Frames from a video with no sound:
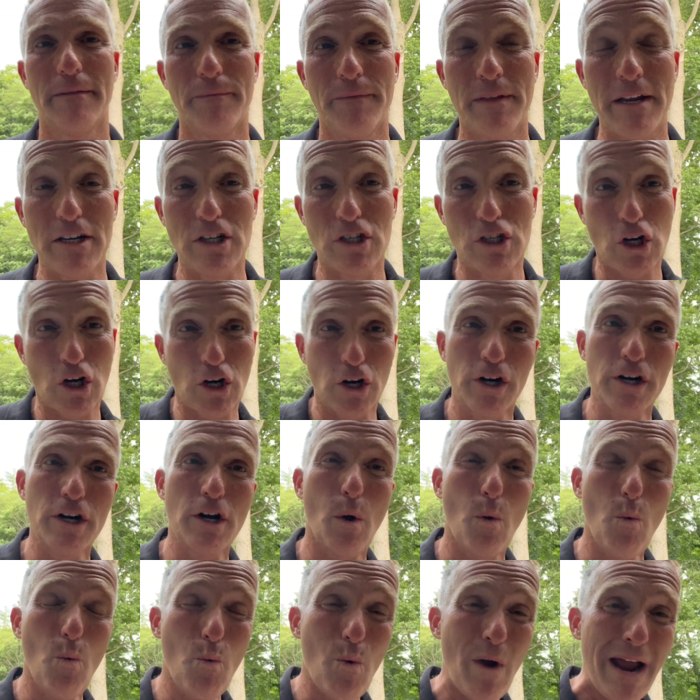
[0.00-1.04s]
that turned
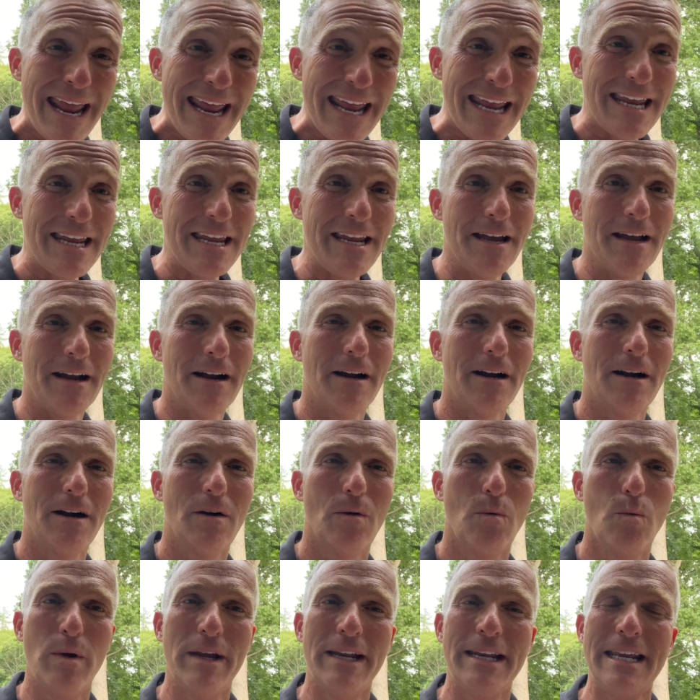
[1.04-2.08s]
away
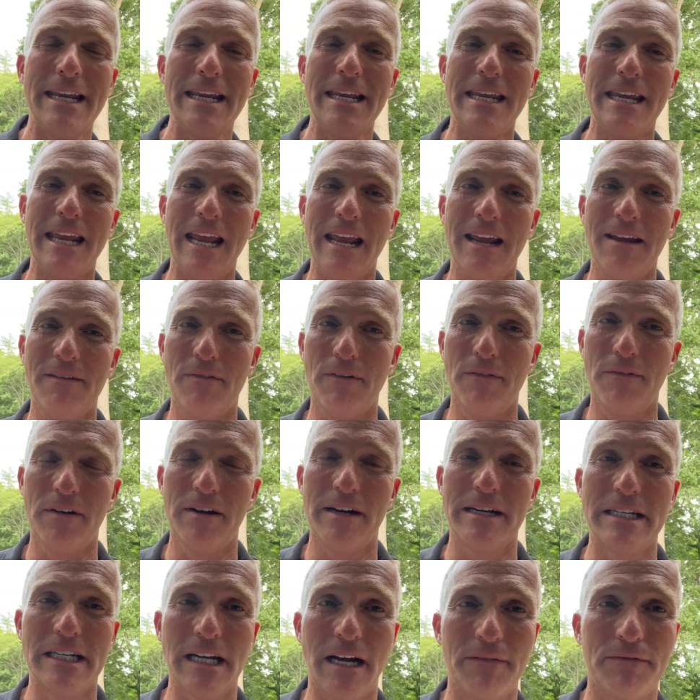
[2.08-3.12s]
when he gave a
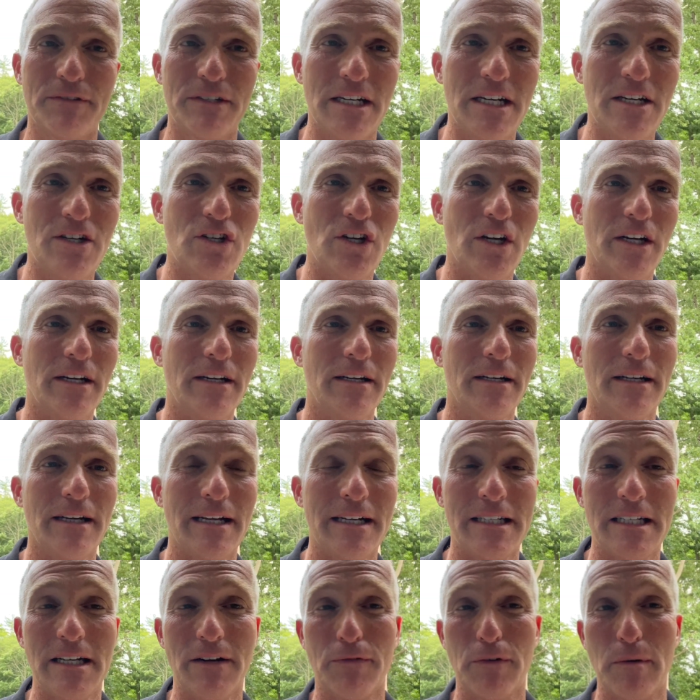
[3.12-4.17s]
very tough teaching
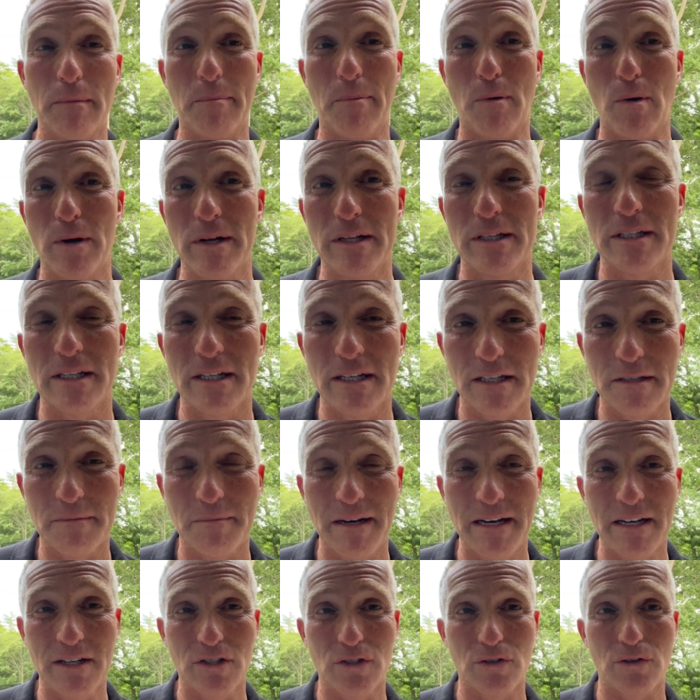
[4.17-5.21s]
at different points in his
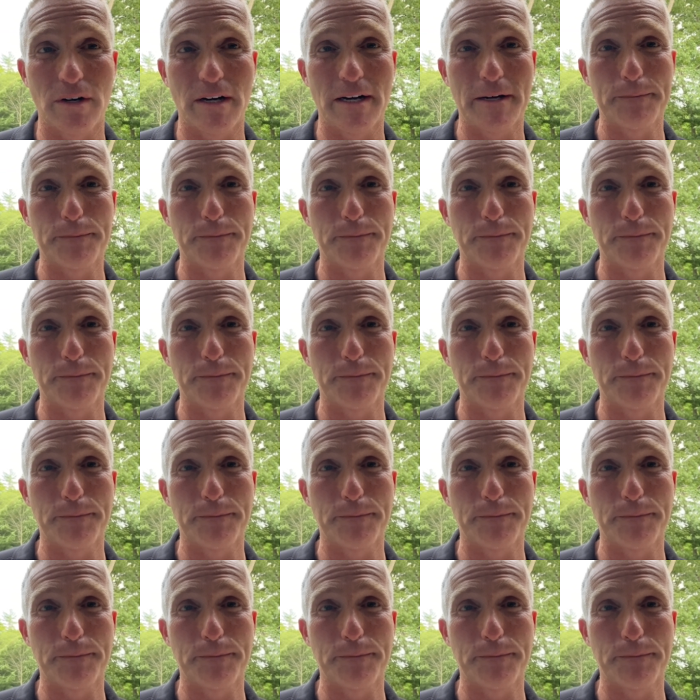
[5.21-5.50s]
ministry.